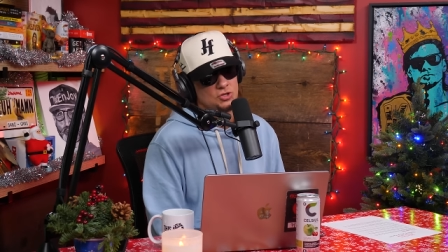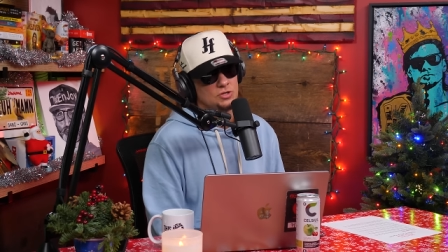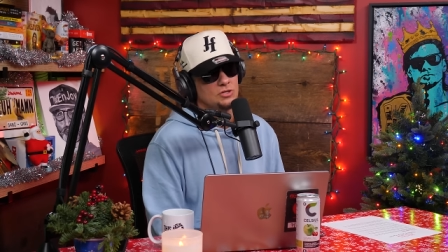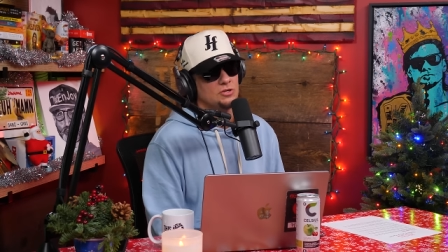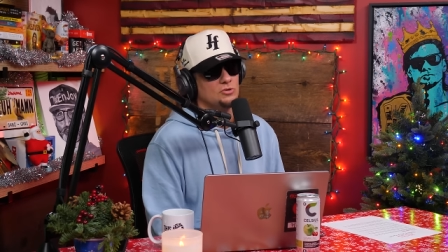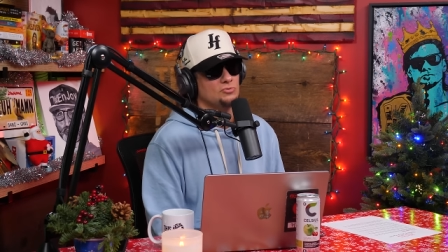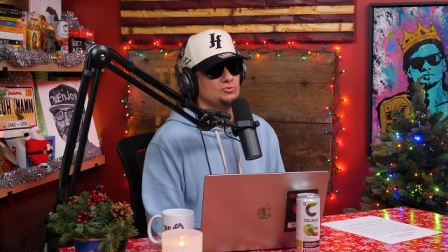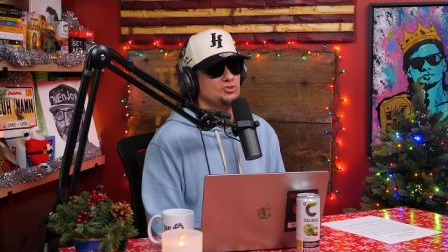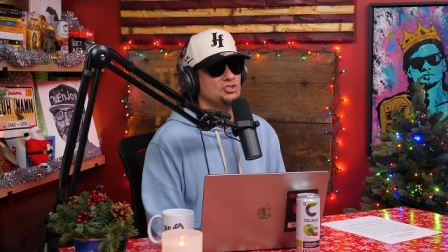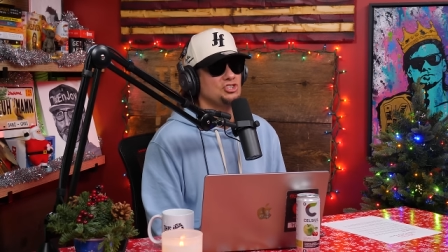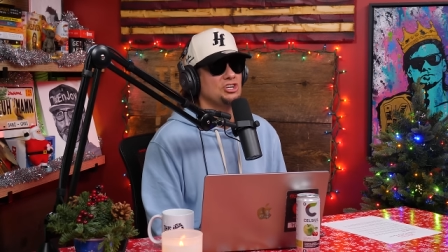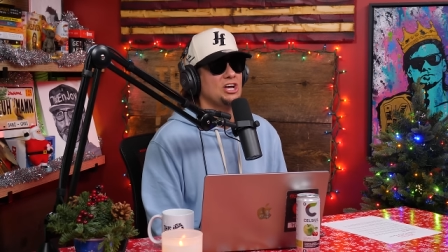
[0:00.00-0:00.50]
you a
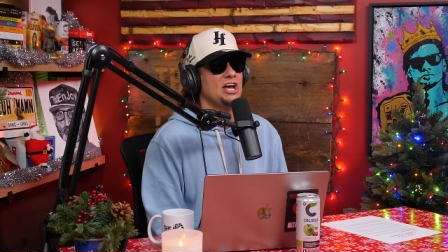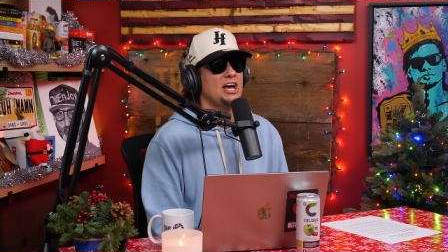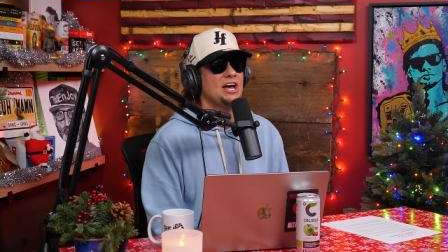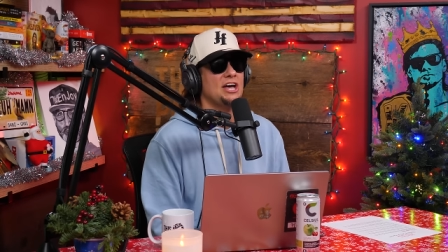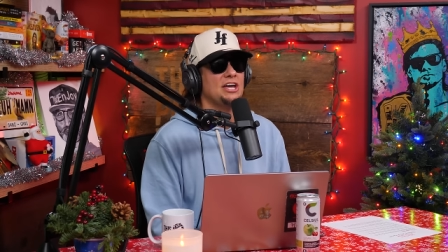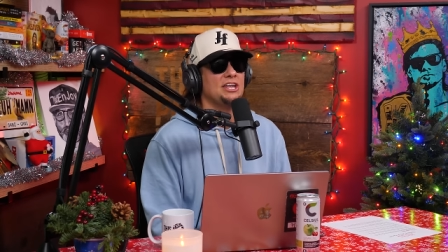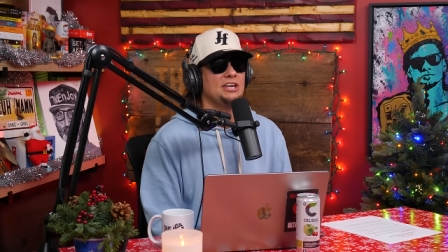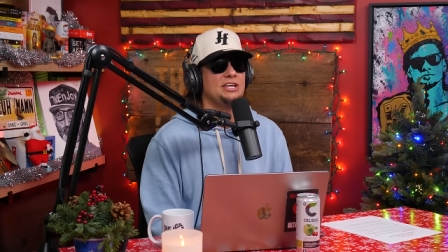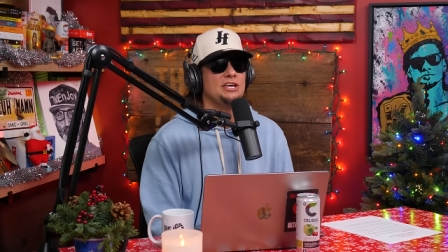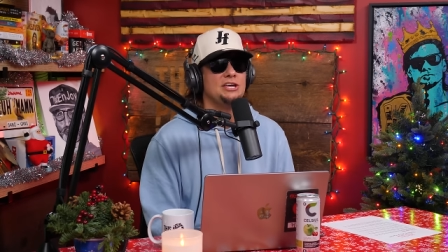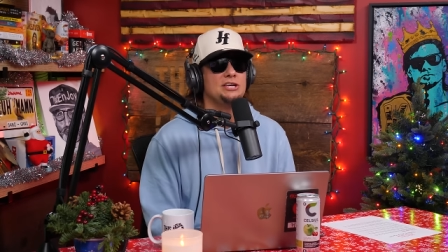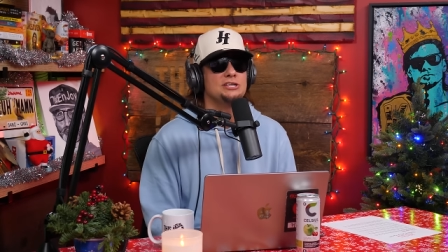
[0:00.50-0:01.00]
little
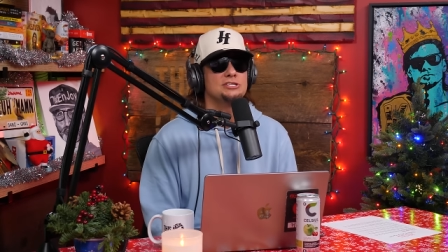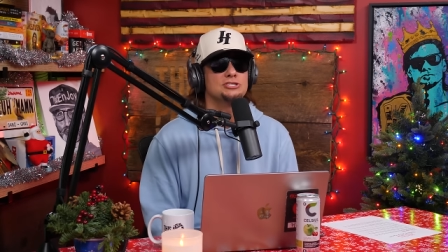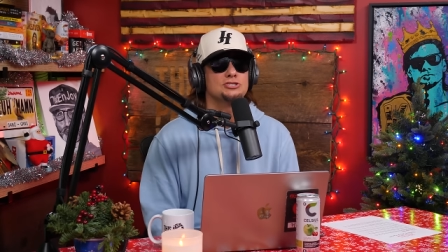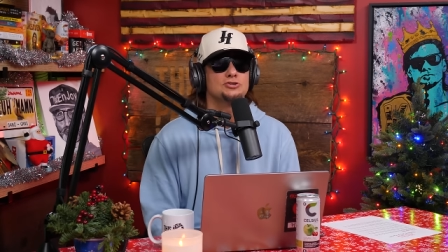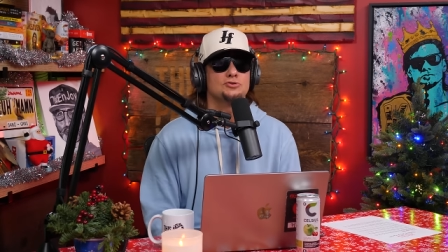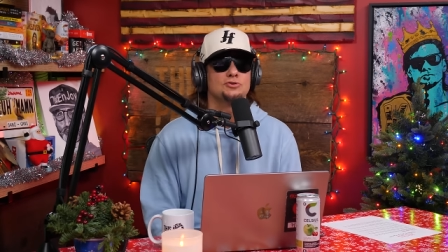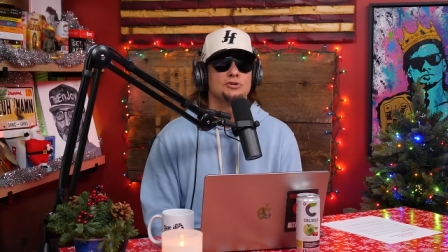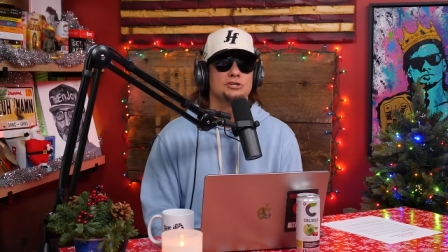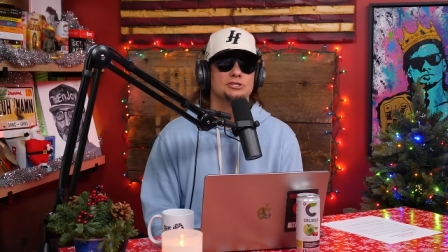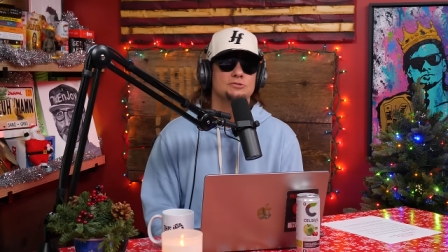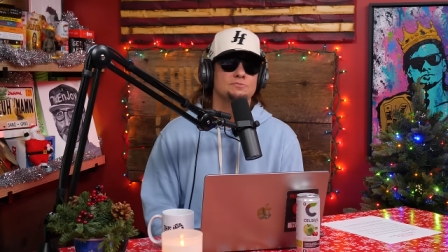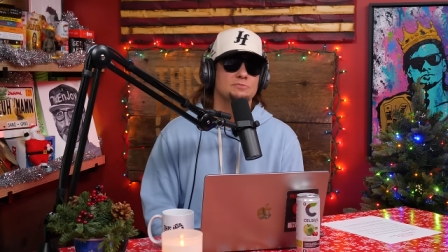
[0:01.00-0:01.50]
Chinese
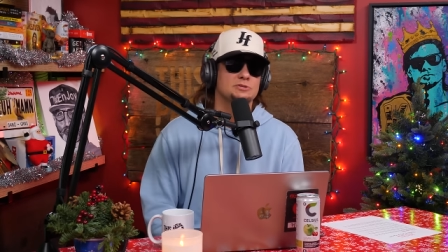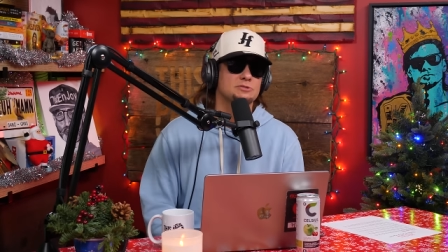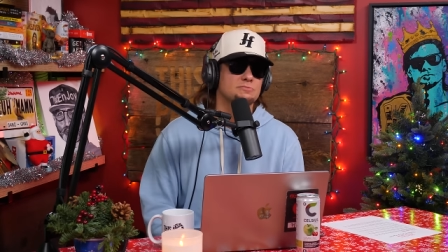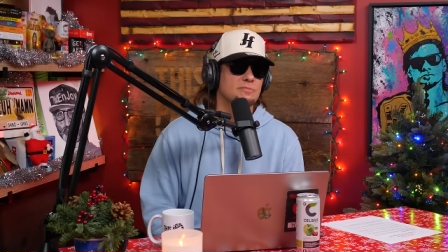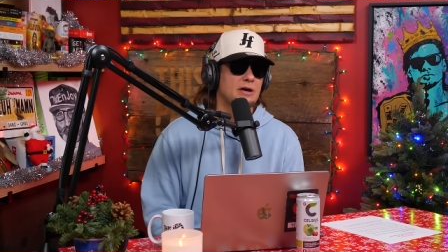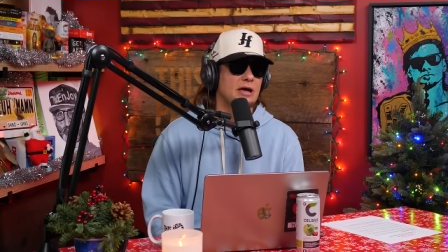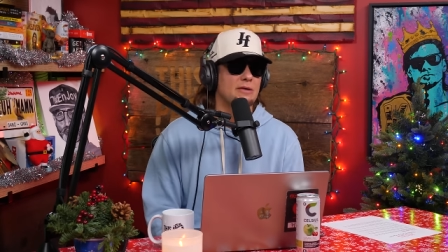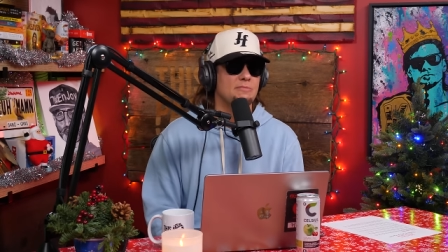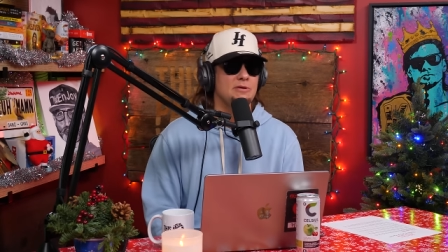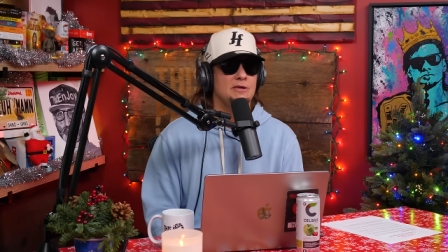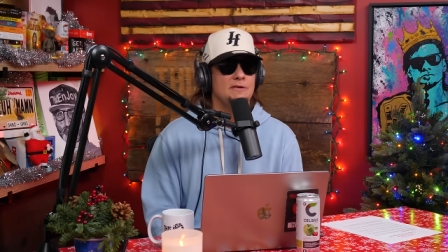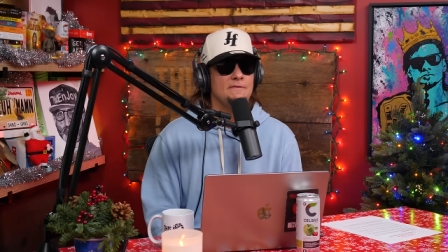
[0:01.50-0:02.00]
Christmas,
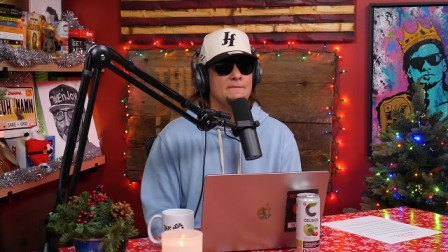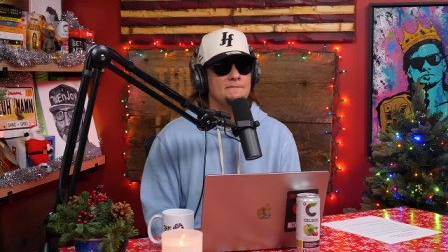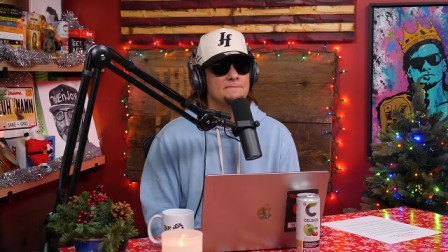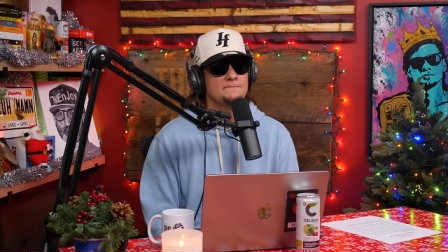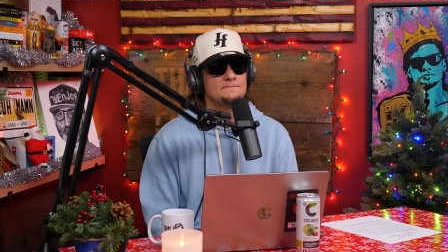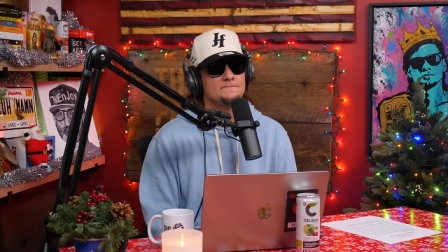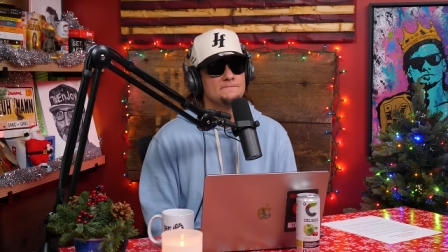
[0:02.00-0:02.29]
baby.